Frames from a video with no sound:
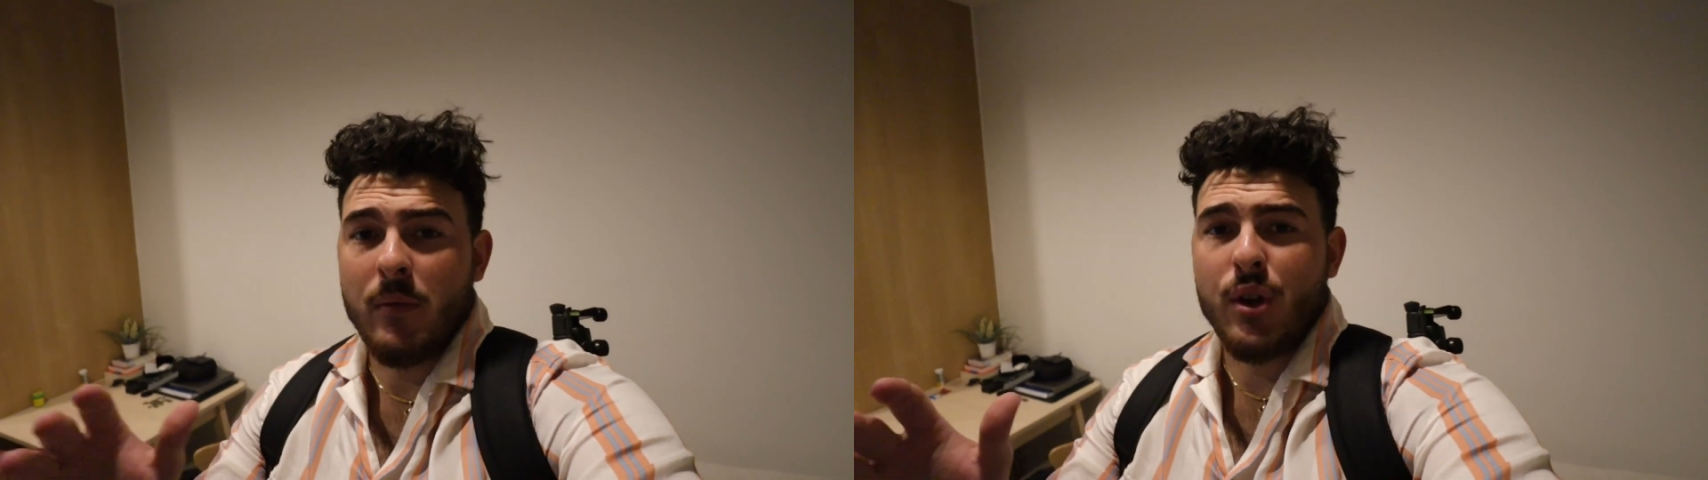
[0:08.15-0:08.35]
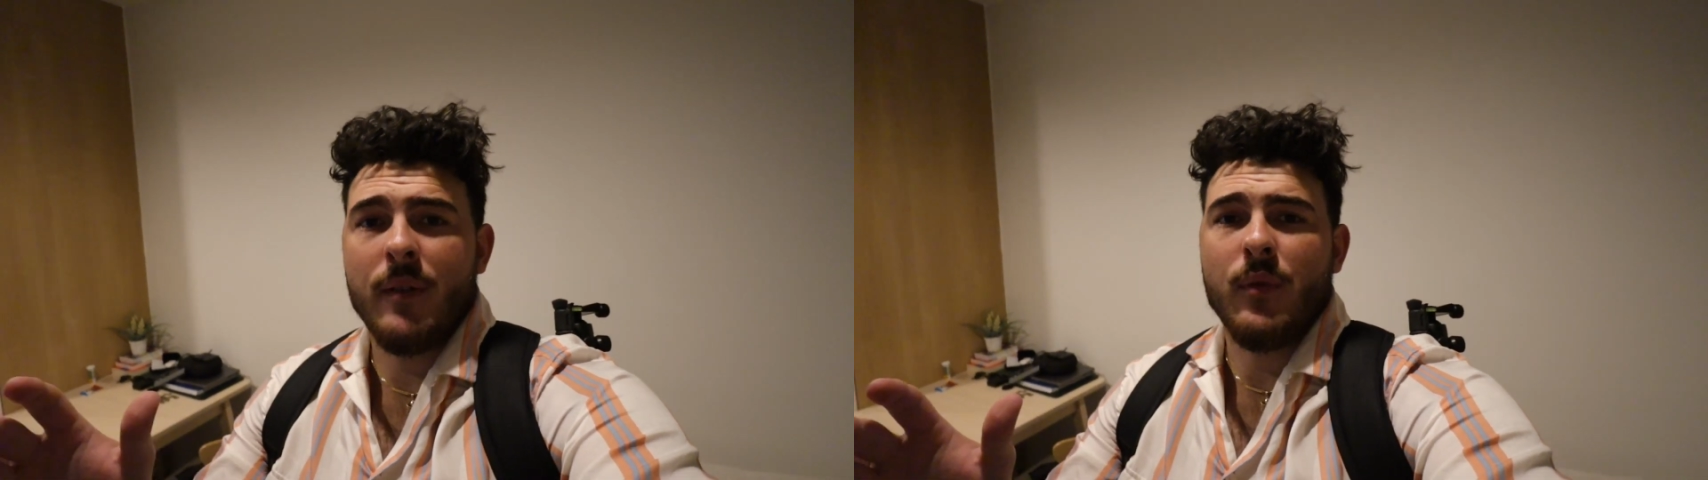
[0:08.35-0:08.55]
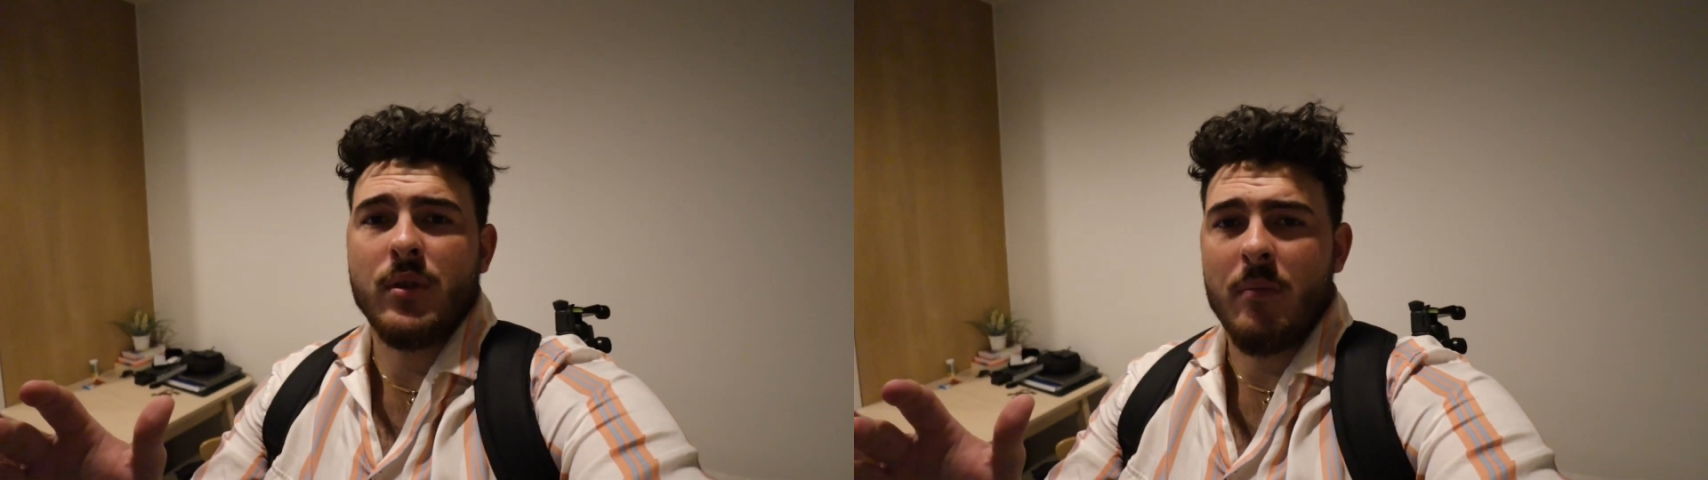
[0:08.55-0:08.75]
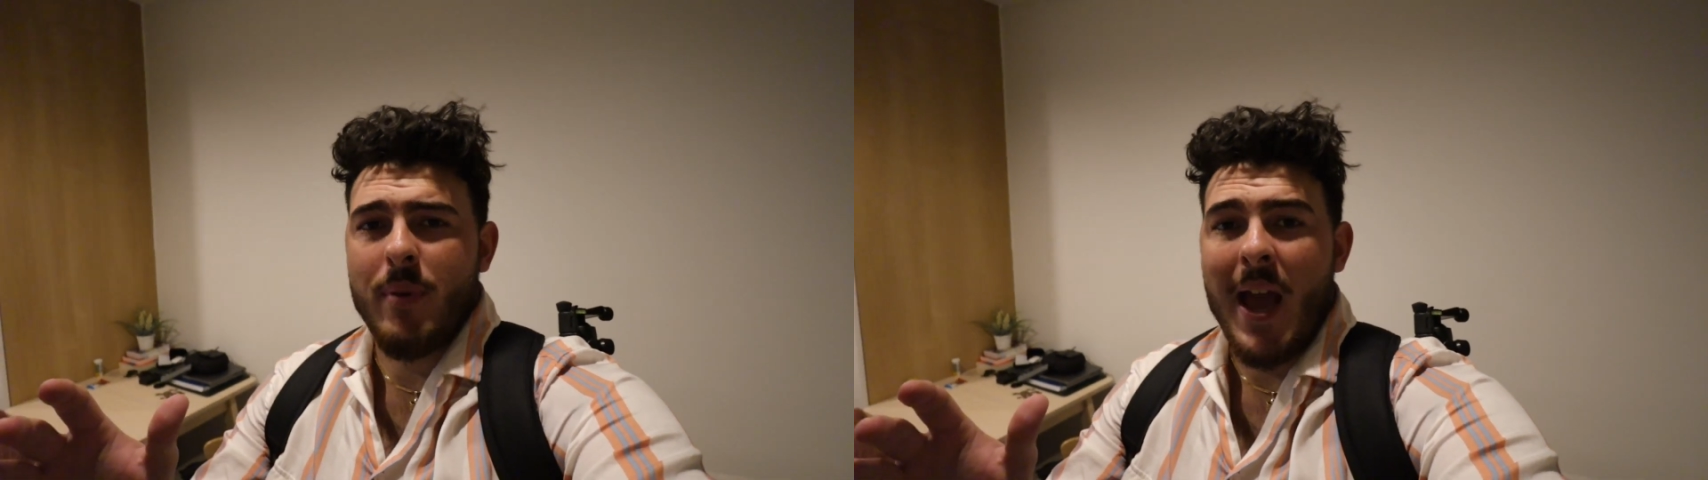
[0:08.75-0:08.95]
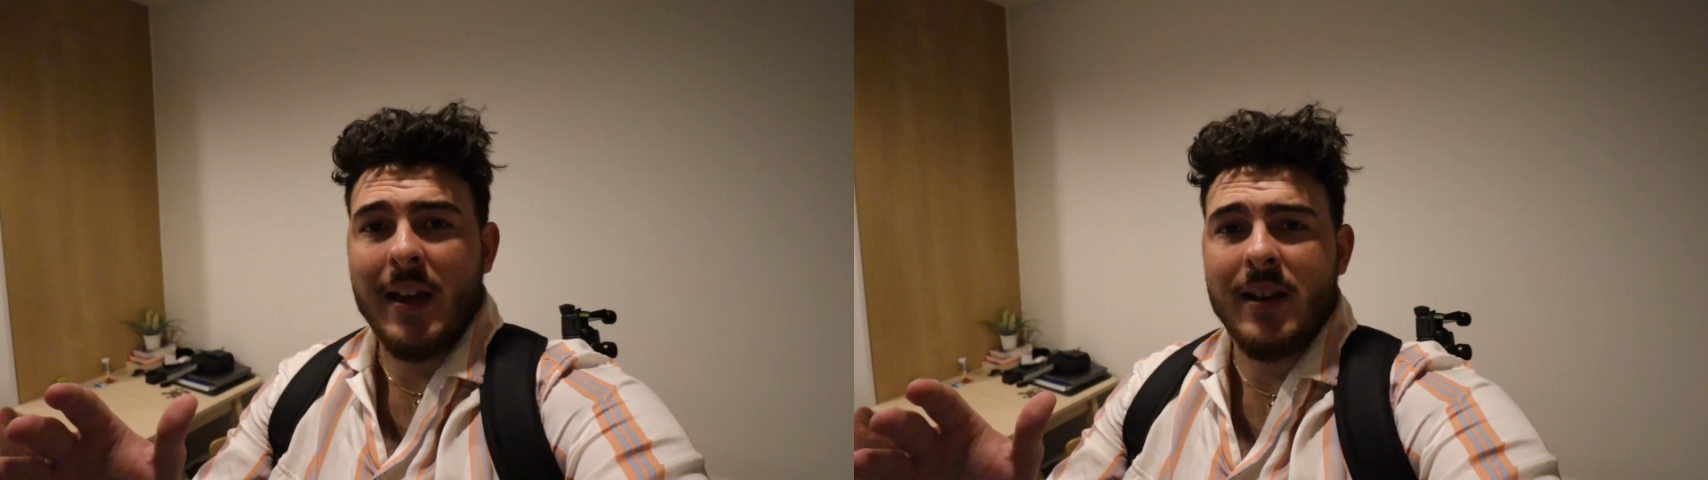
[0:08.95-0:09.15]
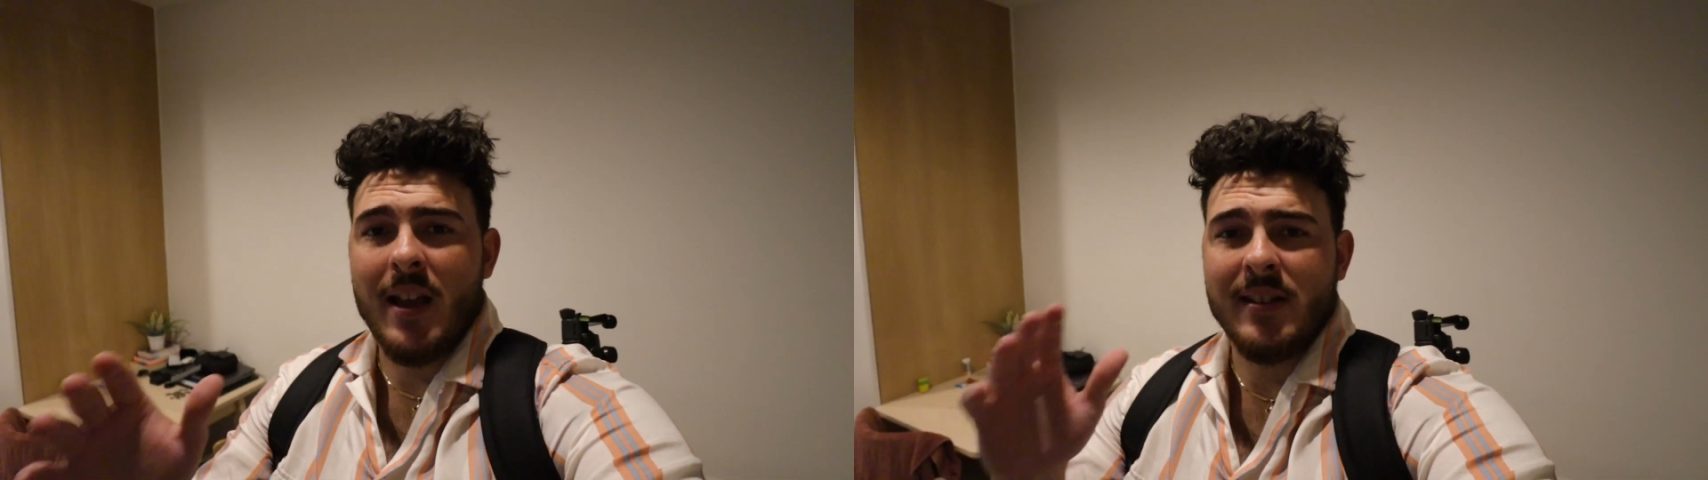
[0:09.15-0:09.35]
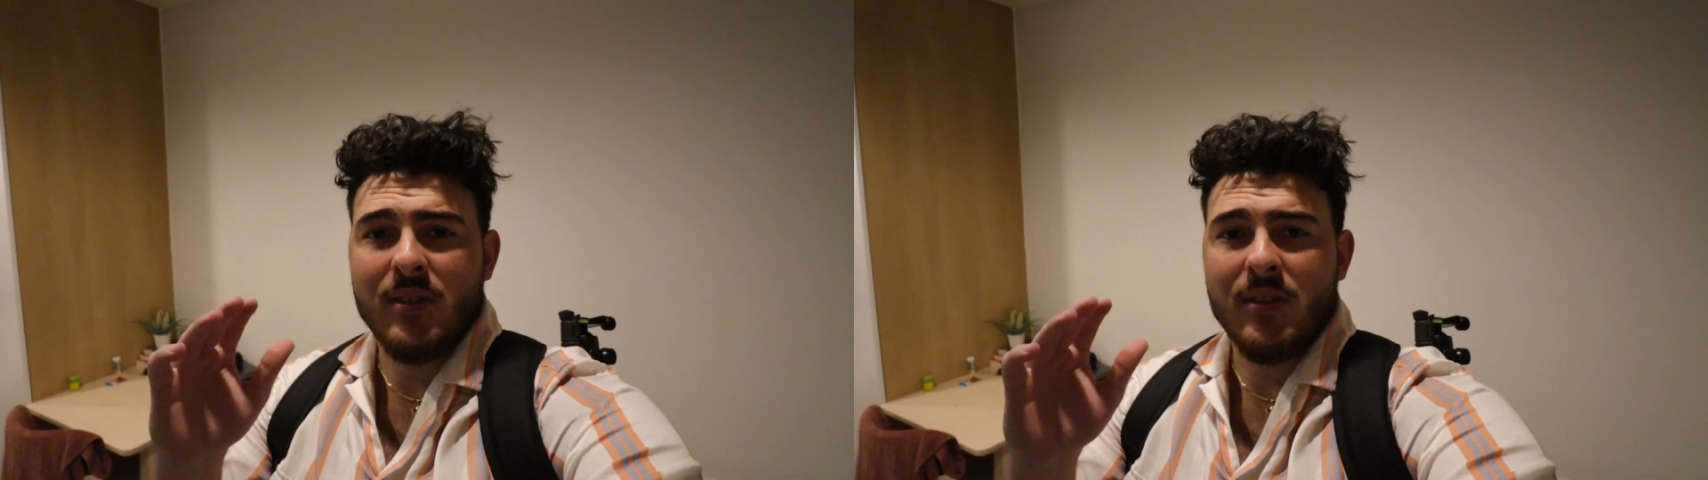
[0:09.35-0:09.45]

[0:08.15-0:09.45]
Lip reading: I'm looking for some pad thai.